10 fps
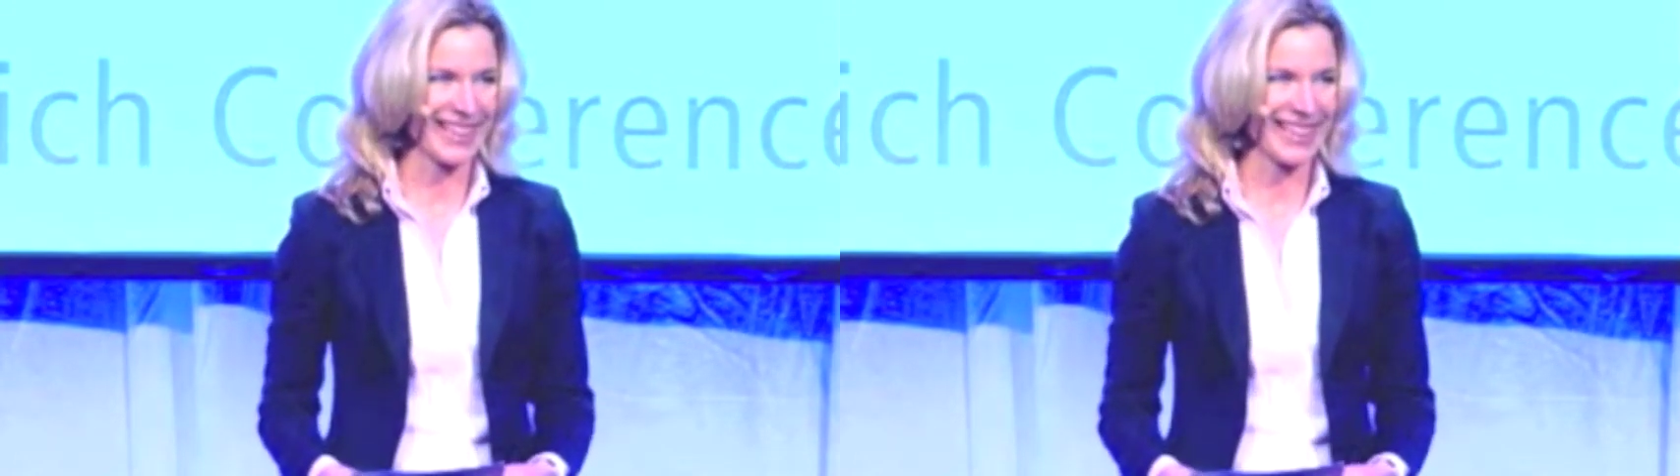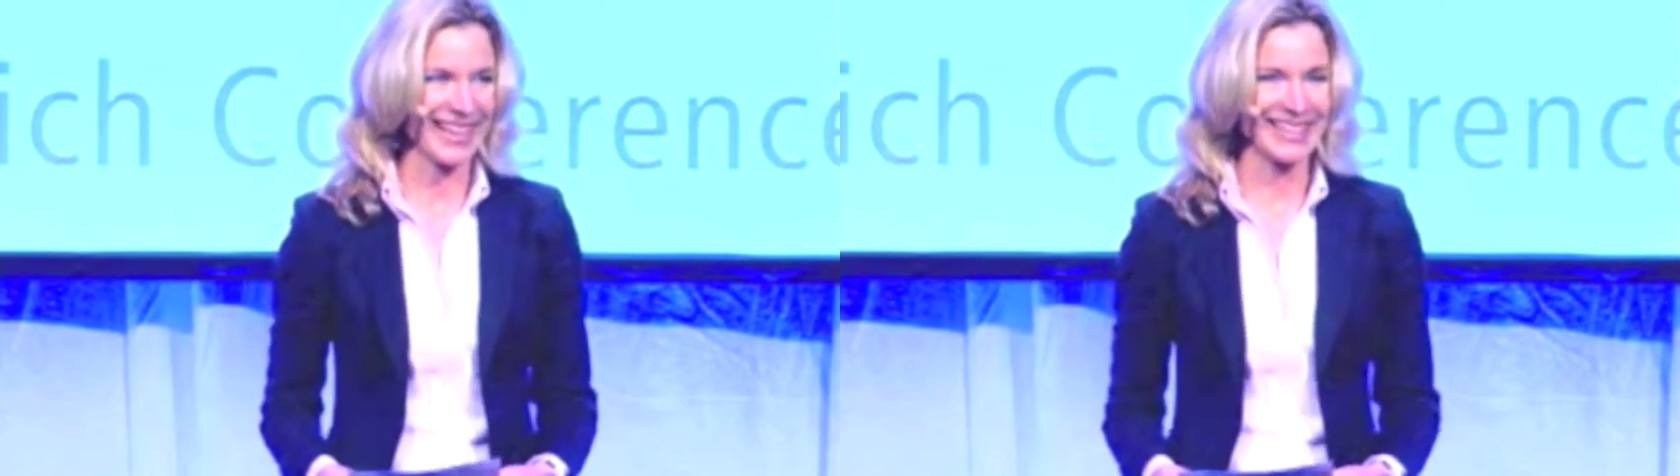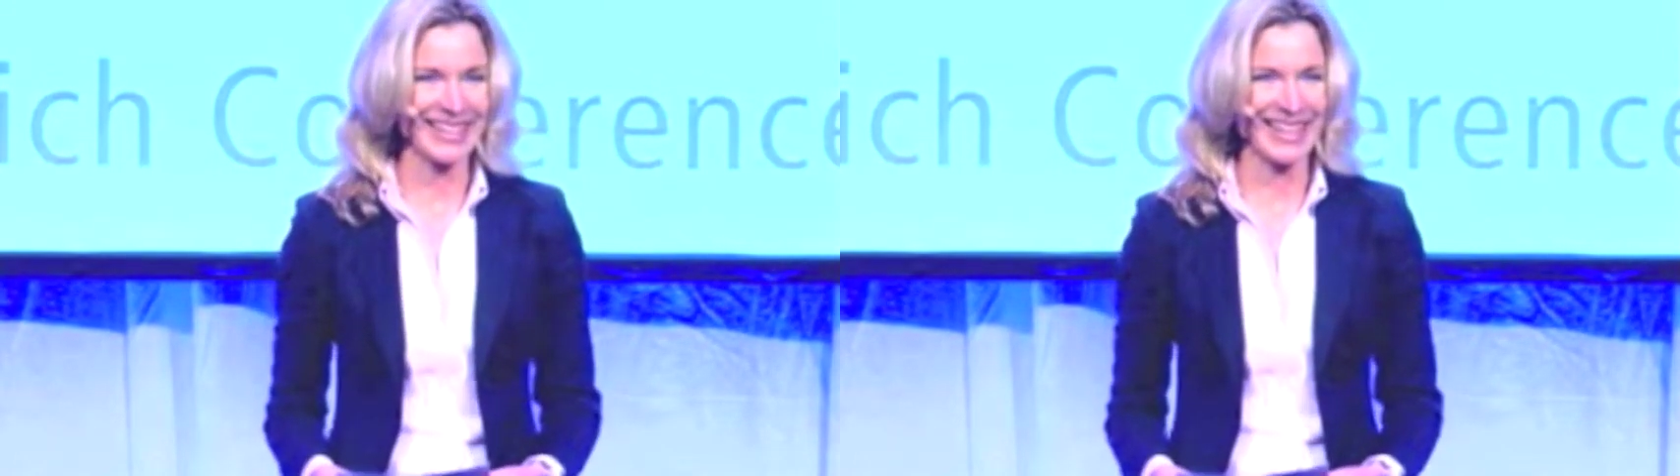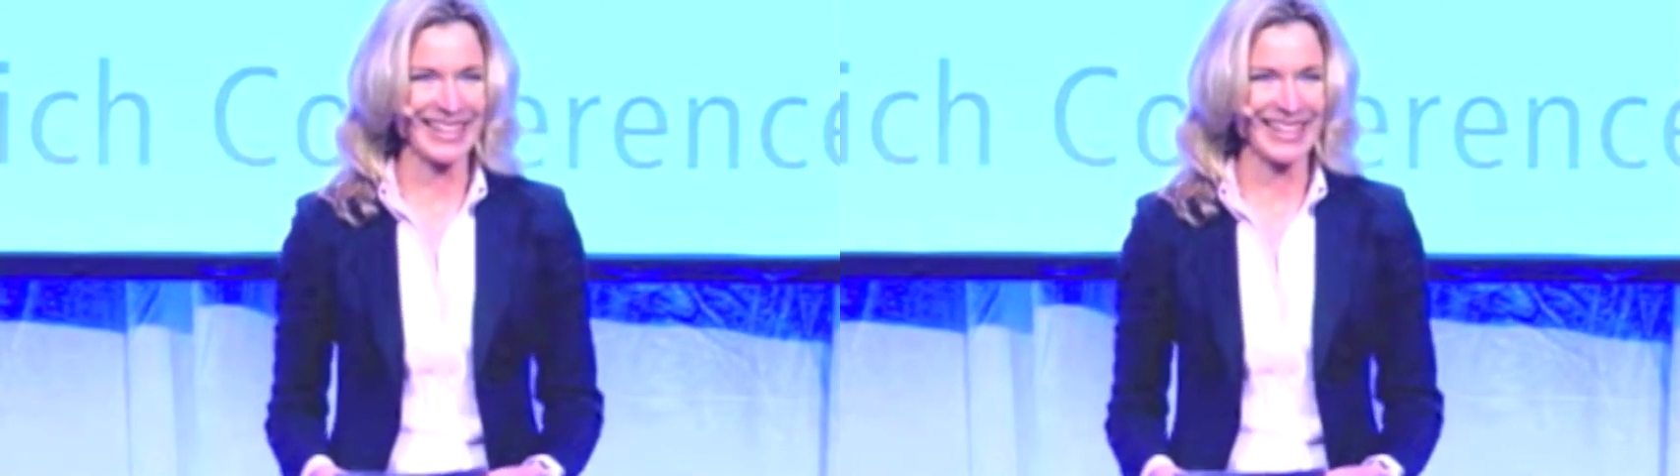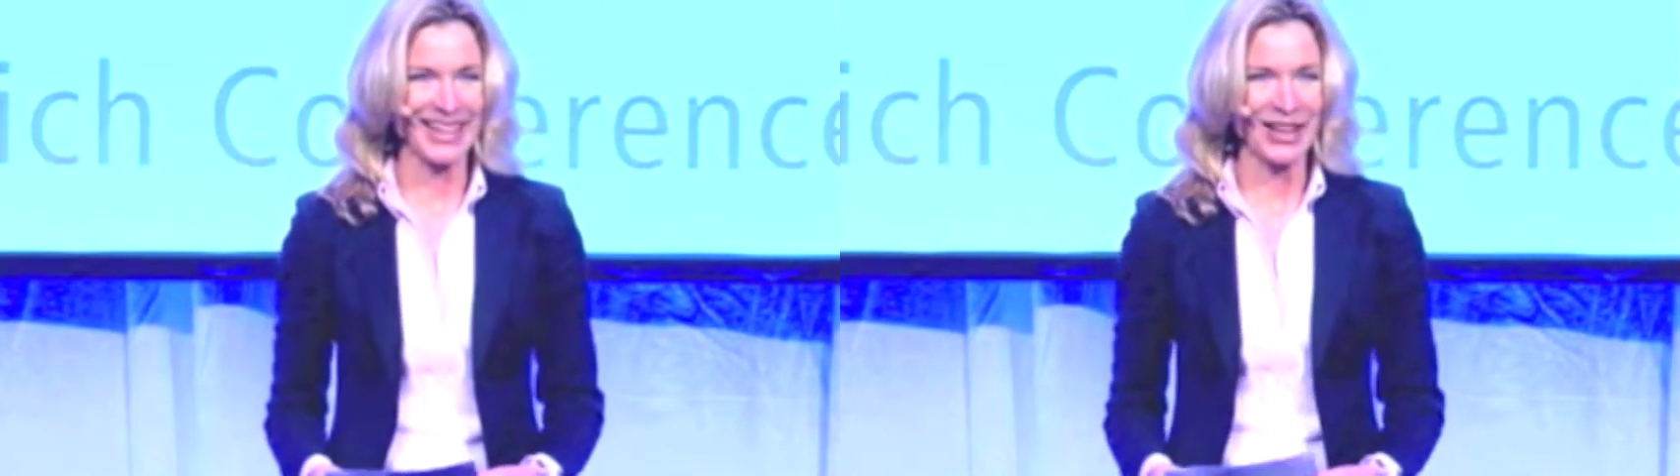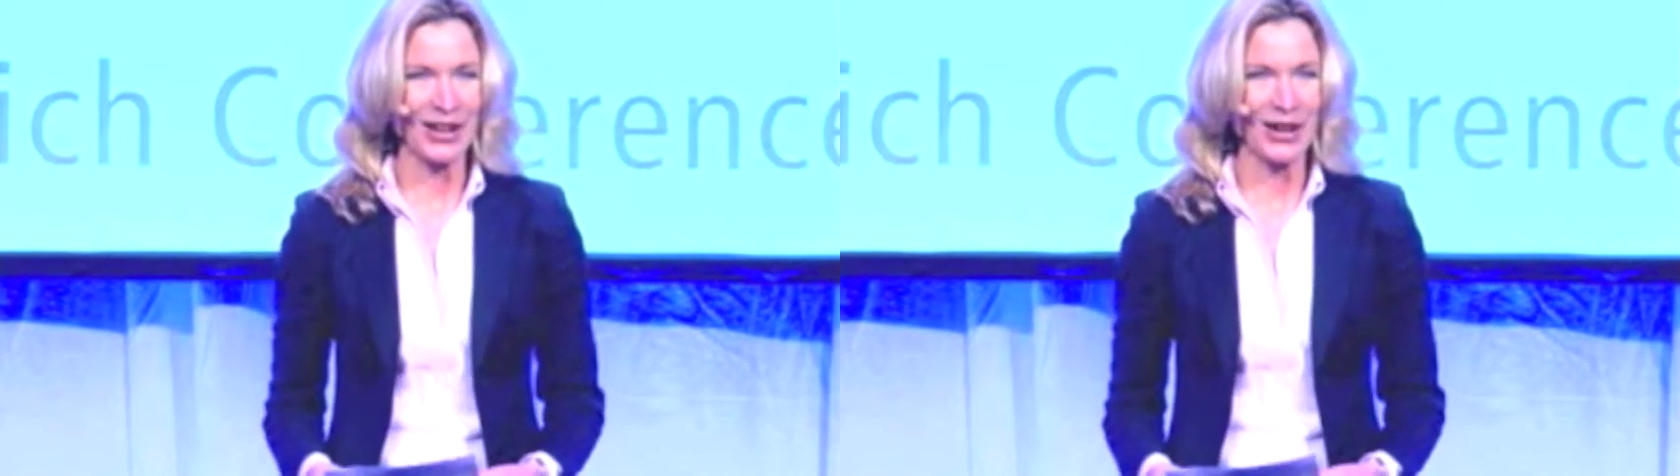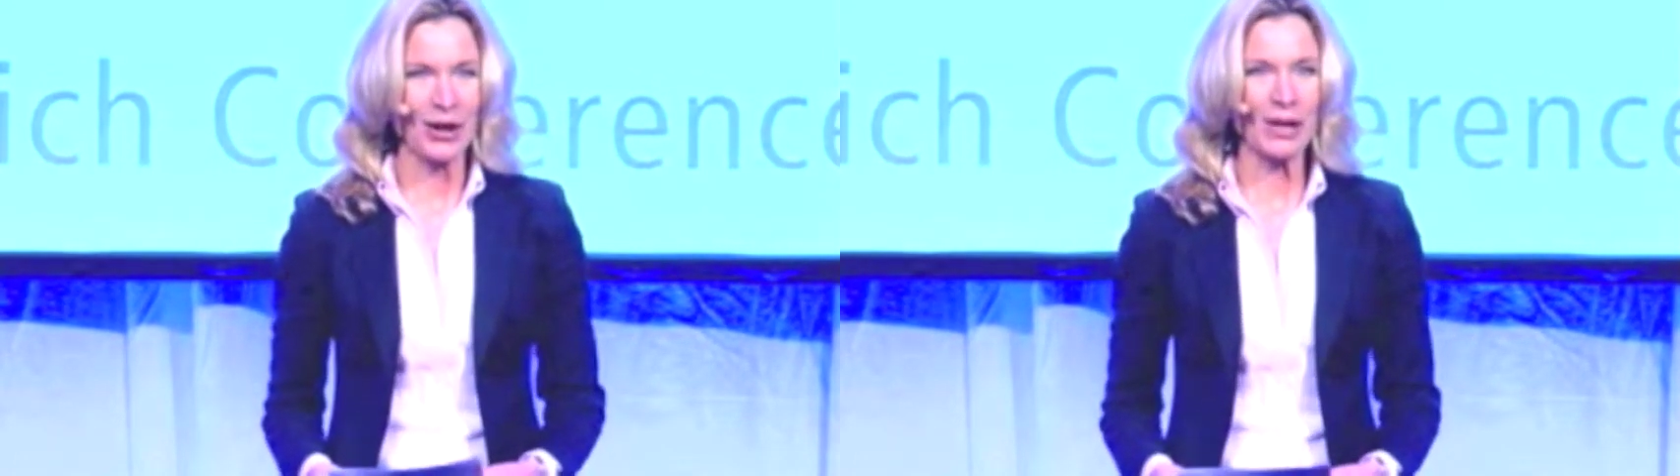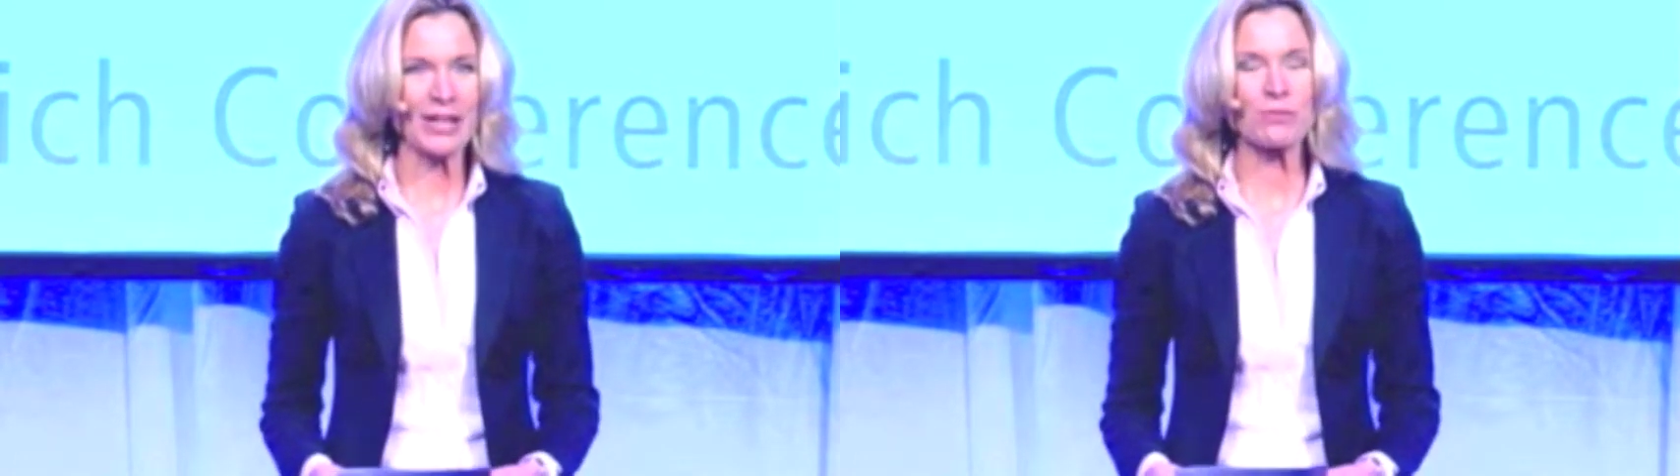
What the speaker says: Thanks a lot. Well,